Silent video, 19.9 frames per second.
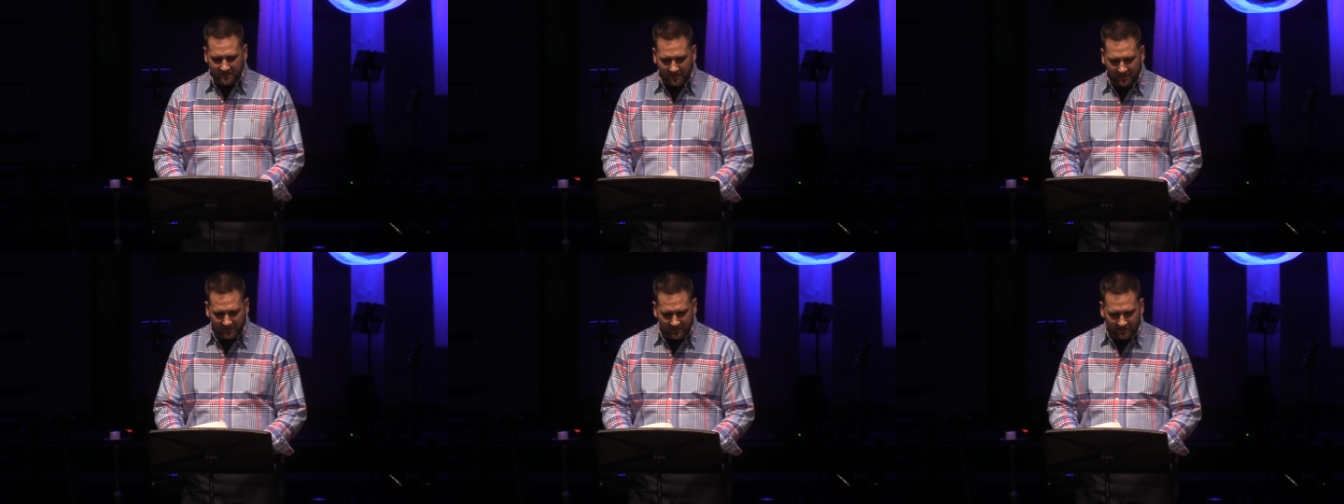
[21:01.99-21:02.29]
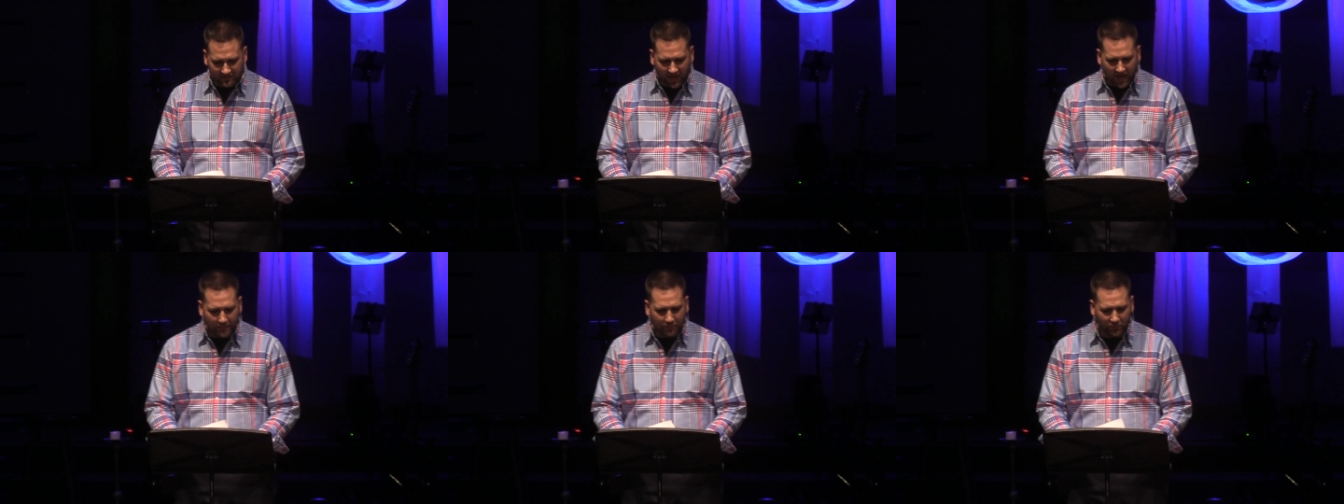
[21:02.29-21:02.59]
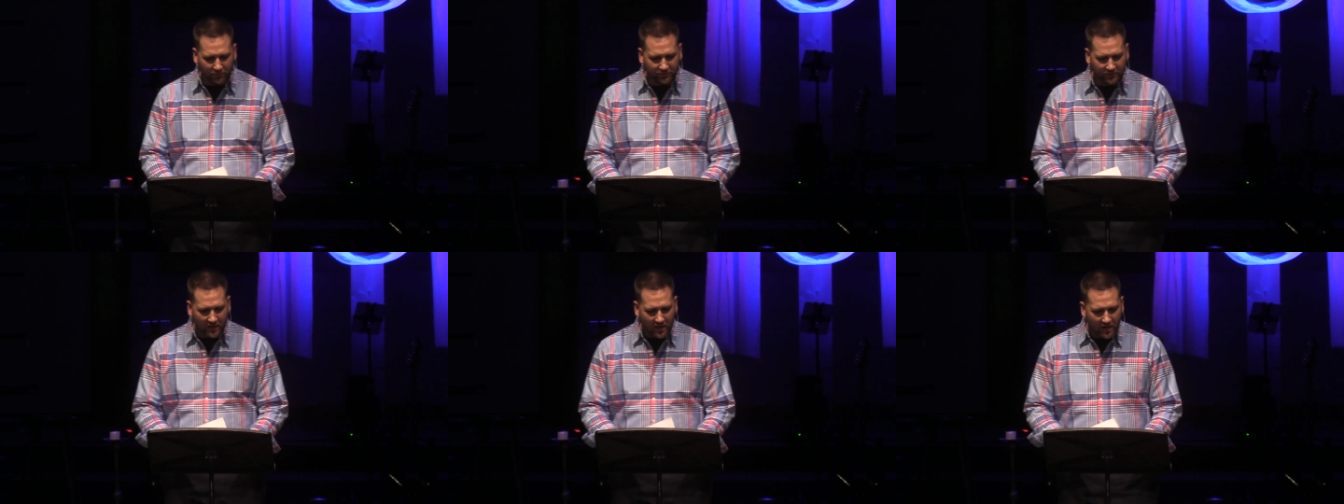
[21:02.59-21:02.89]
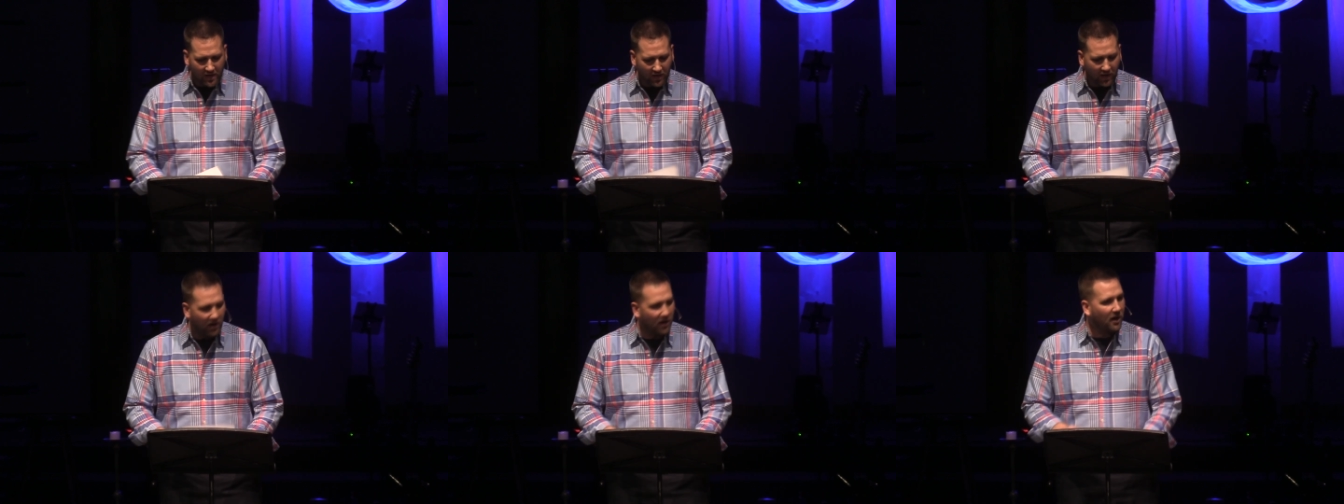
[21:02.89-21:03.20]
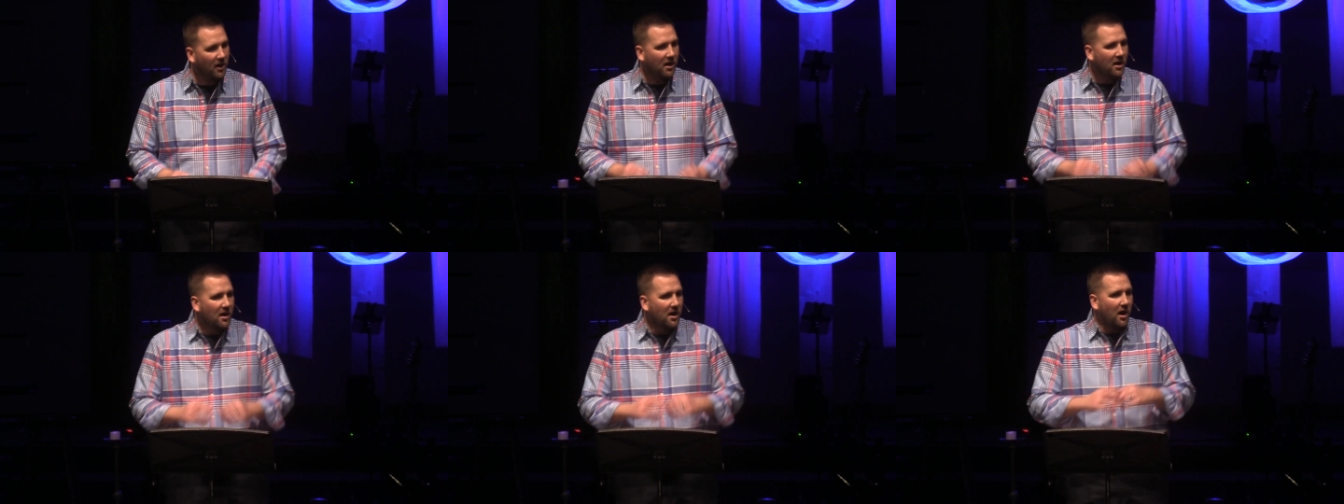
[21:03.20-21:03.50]
The disciples are,
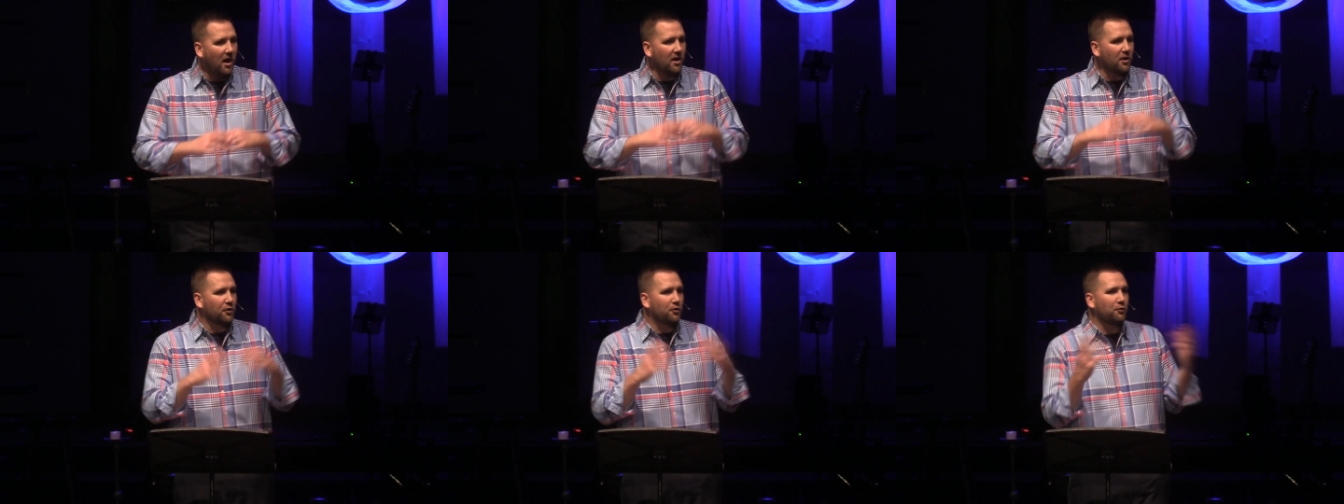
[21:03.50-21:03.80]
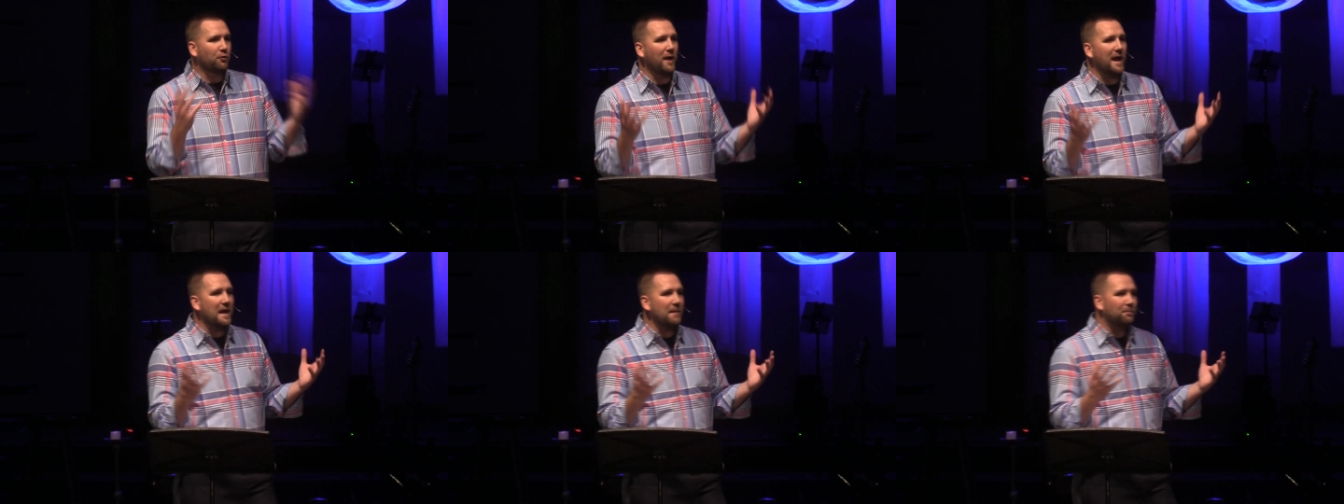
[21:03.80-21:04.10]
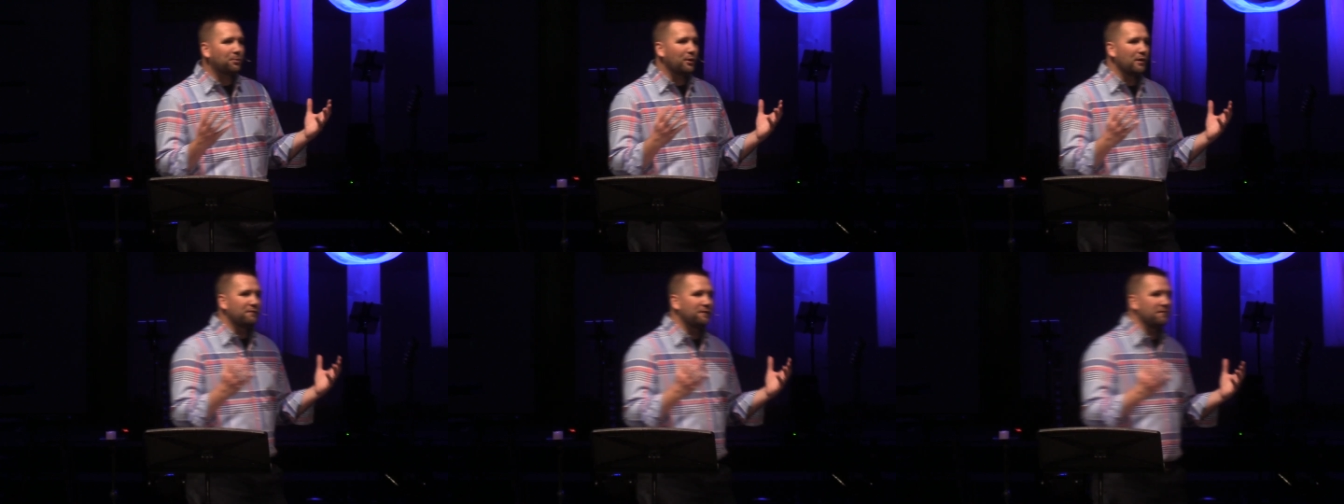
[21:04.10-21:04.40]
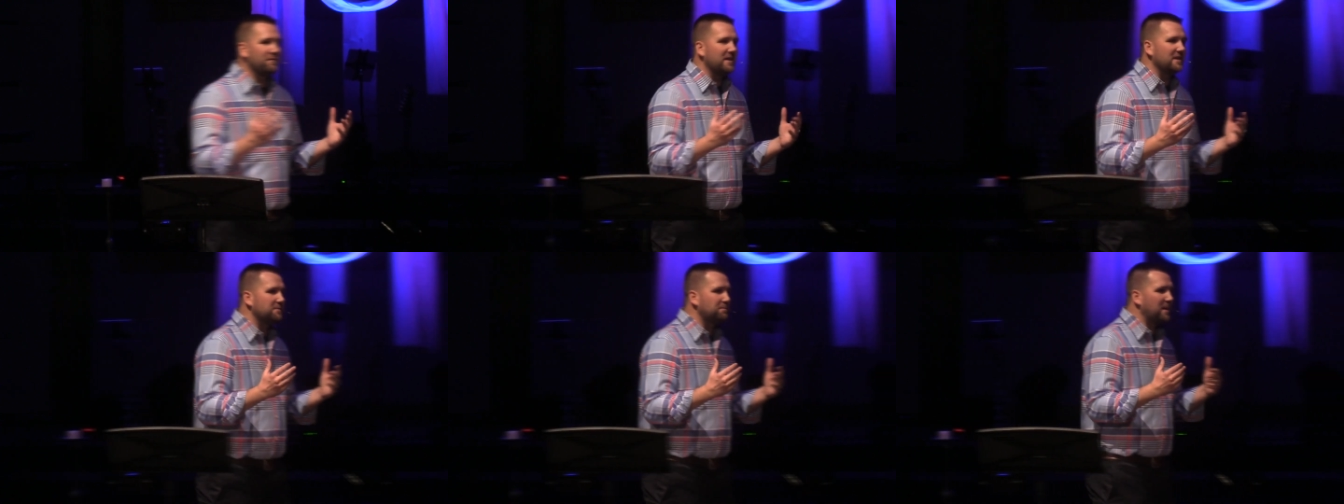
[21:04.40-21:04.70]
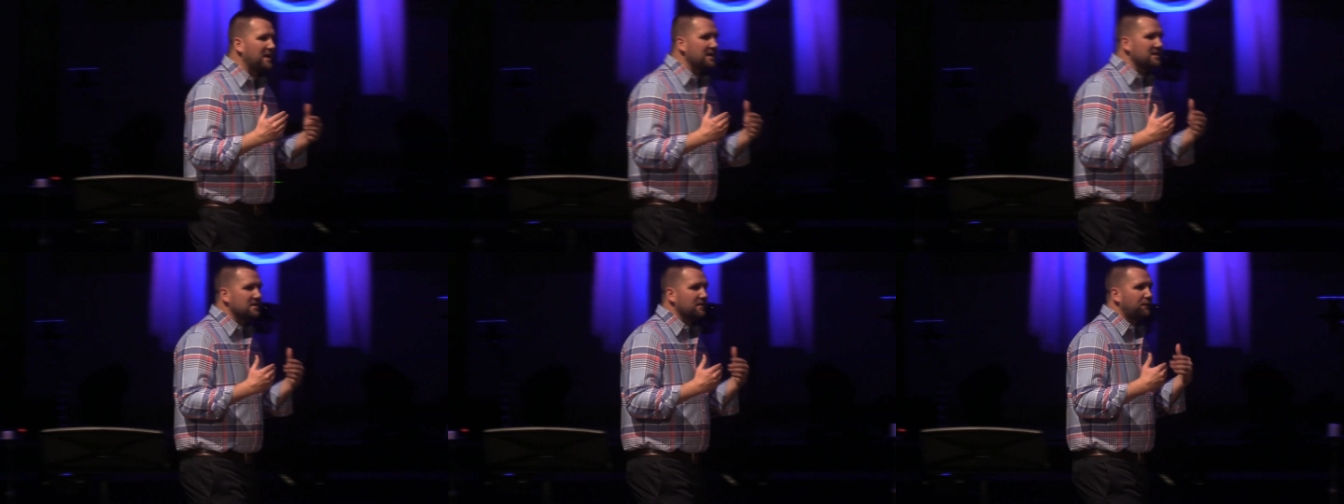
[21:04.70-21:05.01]
are great proof of this
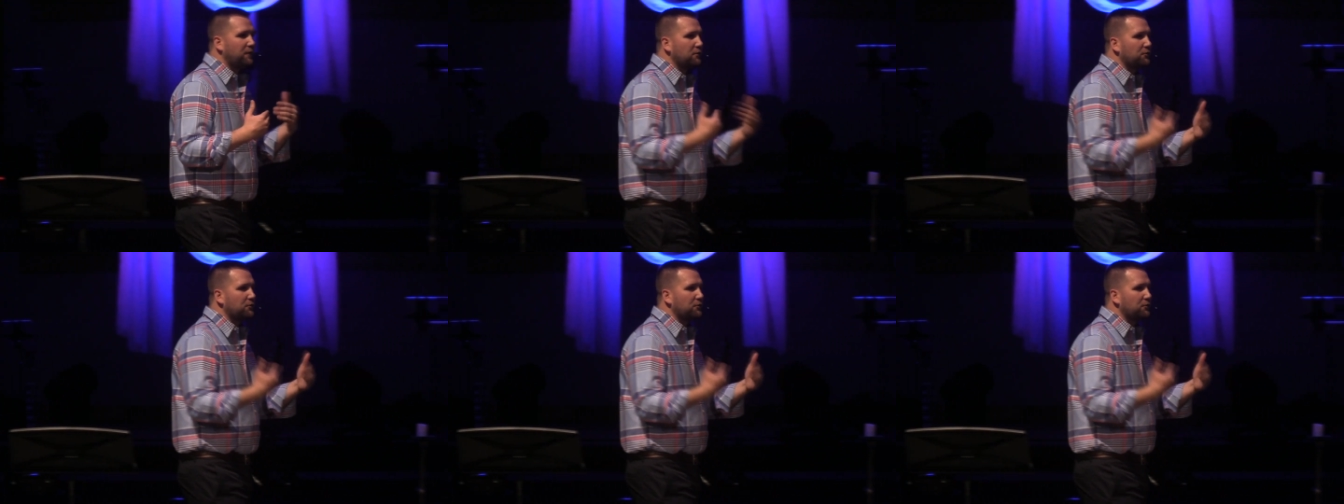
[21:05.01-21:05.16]
because if